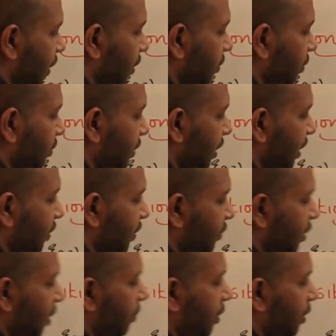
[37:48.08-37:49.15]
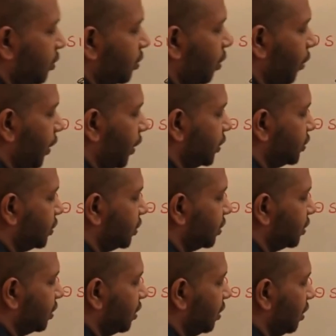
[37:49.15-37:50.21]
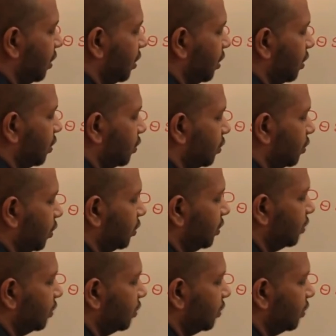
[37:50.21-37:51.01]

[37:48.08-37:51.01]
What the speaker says: give the least number to the OH. So